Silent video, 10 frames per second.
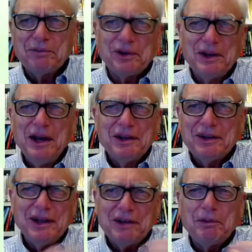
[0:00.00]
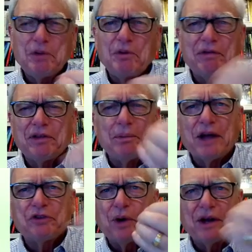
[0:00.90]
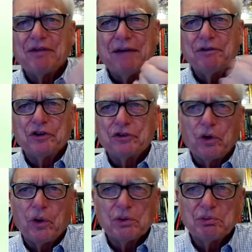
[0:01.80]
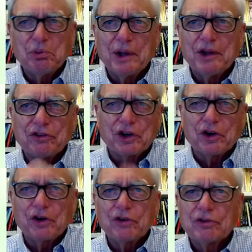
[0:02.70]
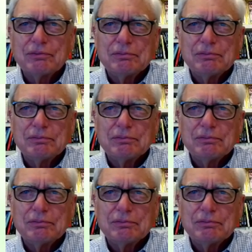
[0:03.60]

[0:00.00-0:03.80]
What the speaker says: So they'll be roughly about 25 years old when this occurs.